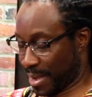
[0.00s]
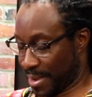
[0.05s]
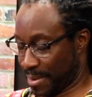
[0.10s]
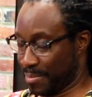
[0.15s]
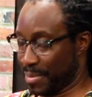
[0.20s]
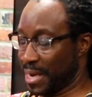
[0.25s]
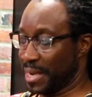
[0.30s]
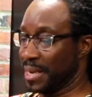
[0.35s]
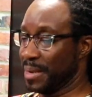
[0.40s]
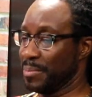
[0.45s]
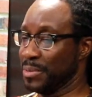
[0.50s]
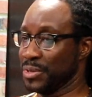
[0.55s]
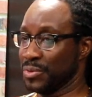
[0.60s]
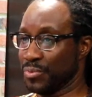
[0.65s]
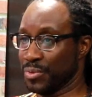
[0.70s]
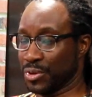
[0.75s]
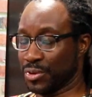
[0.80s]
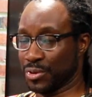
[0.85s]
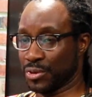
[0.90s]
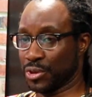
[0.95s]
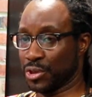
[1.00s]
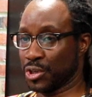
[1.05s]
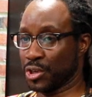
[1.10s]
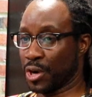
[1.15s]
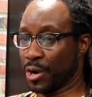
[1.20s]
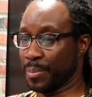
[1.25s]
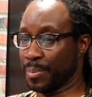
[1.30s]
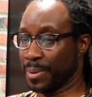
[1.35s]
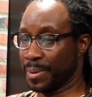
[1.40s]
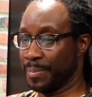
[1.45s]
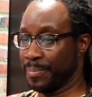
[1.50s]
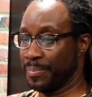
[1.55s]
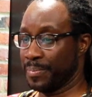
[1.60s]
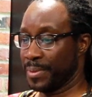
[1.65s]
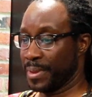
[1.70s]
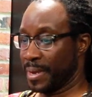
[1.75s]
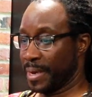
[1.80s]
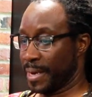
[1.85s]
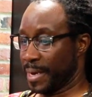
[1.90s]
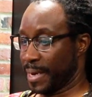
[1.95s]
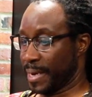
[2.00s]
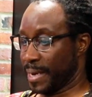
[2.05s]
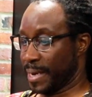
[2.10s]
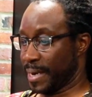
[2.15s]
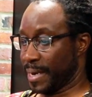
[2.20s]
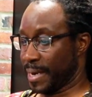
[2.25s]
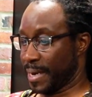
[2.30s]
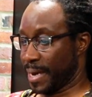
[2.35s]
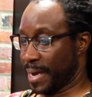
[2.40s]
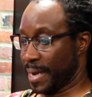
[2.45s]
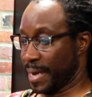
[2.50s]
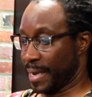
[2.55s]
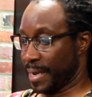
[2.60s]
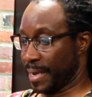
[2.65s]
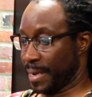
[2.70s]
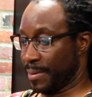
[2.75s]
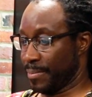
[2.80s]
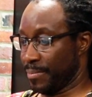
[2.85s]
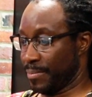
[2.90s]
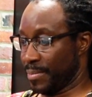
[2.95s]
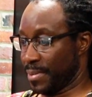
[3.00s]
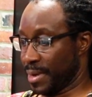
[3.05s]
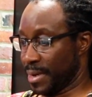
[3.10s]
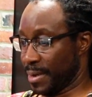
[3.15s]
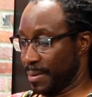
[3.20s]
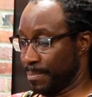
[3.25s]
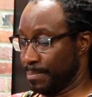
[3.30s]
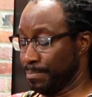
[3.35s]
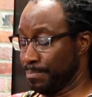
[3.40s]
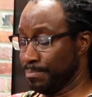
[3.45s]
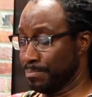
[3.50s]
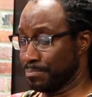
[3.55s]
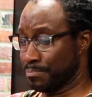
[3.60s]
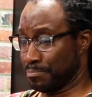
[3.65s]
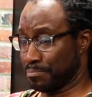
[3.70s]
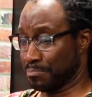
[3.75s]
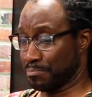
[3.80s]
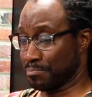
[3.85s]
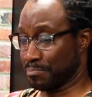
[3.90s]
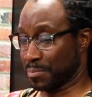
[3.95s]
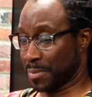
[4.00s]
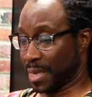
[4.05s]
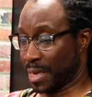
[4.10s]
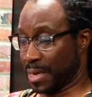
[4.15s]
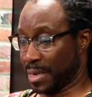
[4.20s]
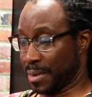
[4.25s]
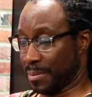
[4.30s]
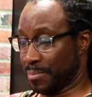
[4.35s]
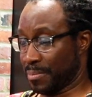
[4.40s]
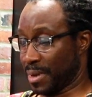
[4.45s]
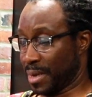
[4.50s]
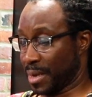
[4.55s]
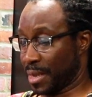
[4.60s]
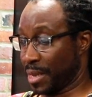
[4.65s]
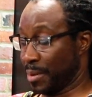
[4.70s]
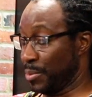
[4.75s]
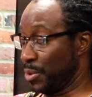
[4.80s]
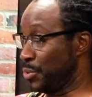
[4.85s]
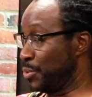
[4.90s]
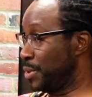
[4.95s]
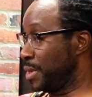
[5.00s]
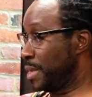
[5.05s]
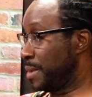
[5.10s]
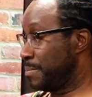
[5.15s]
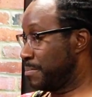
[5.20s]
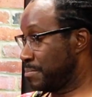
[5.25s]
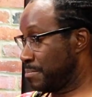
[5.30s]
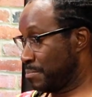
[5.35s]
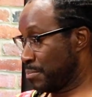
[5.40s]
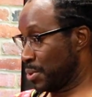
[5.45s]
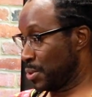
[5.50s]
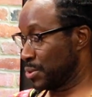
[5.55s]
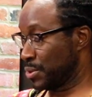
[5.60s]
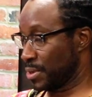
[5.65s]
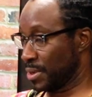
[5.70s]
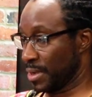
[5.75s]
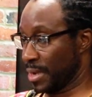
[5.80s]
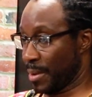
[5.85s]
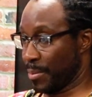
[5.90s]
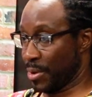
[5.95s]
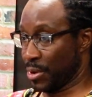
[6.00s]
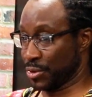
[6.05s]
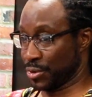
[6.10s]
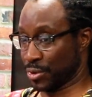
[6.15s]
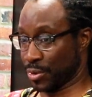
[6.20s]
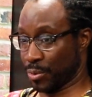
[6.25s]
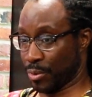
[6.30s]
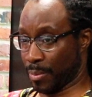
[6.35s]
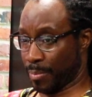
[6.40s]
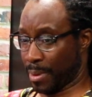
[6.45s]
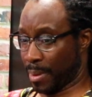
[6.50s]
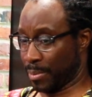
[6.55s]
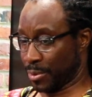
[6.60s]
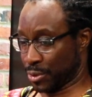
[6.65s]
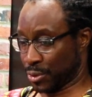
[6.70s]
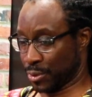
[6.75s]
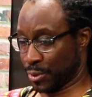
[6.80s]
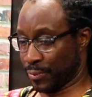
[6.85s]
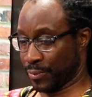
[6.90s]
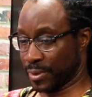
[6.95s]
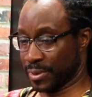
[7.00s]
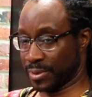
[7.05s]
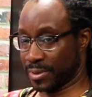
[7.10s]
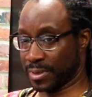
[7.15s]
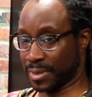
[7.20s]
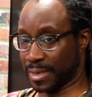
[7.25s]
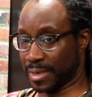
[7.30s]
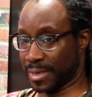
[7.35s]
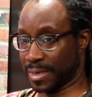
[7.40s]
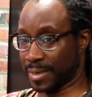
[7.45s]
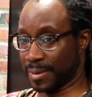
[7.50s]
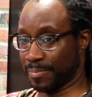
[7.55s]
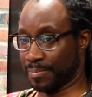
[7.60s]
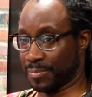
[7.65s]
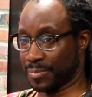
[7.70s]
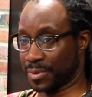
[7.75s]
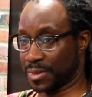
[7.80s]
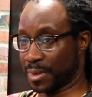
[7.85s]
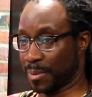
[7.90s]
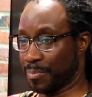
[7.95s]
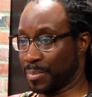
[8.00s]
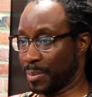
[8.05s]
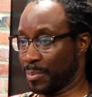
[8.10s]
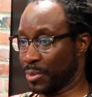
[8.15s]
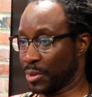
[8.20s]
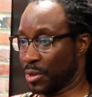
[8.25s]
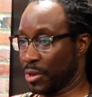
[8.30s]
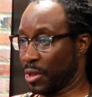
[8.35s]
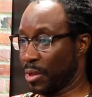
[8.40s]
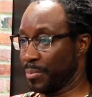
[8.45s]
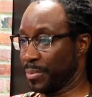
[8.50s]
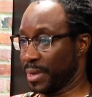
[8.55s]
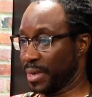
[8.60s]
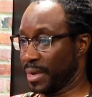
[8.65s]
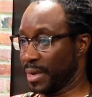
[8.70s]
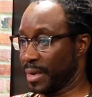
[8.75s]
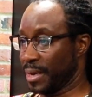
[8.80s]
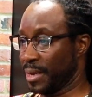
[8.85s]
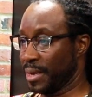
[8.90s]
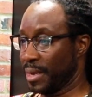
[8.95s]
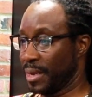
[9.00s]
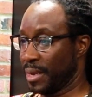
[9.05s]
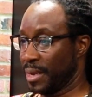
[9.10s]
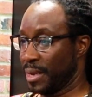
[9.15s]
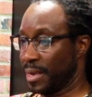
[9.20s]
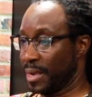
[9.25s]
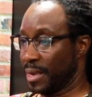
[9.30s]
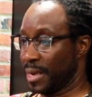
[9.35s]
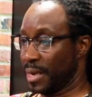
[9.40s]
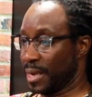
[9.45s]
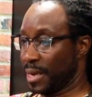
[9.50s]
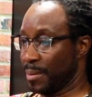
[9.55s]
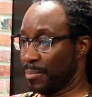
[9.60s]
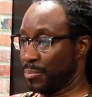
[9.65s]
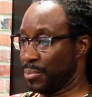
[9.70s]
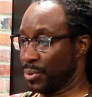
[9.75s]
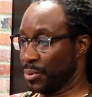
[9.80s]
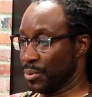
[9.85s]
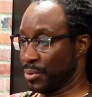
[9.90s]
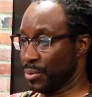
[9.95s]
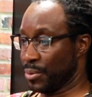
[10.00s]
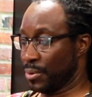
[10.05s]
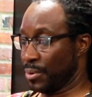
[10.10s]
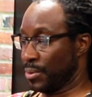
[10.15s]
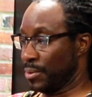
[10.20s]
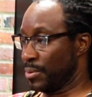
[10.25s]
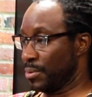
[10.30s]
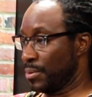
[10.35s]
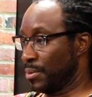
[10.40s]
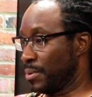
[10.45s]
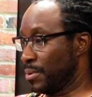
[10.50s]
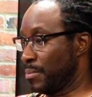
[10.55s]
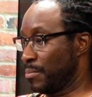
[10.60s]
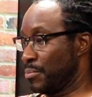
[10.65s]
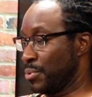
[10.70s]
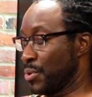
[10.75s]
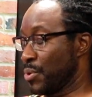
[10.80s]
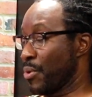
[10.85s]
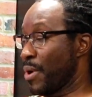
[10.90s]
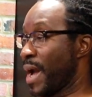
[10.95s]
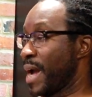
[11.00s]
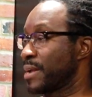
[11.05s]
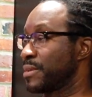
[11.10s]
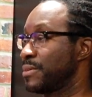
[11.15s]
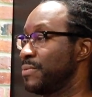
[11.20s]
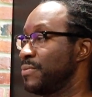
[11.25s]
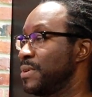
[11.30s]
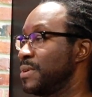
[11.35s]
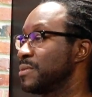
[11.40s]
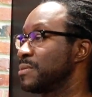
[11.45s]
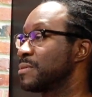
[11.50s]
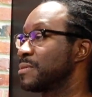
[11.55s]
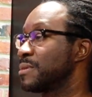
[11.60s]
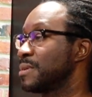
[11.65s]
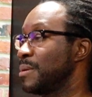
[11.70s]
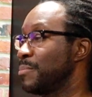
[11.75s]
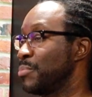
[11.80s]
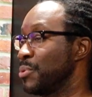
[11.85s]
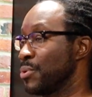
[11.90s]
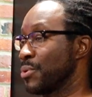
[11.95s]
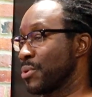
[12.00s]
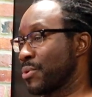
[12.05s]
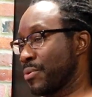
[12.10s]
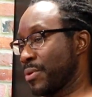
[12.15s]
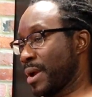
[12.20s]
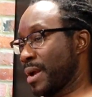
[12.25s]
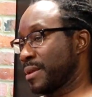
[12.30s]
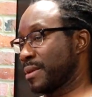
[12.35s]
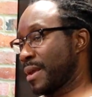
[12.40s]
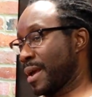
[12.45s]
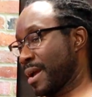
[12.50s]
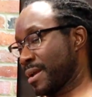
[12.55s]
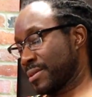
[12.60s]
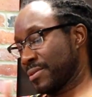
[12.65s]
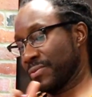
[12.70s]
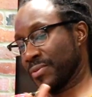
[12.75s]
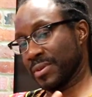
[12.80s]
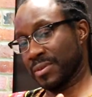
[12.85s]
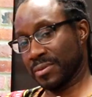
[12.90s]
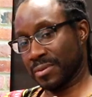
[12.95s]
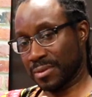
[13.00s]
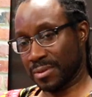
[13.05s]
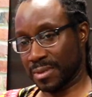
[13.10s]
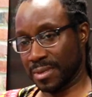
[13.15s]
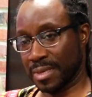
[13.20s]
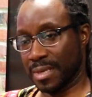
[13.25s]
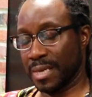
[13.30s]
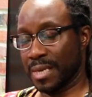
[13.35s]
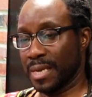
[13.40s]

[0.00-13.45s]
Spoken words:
My name is Richard Sharpe. I am a community person. I'm also a public servant. Some people call me a bureau activist, a bureaucrat activist.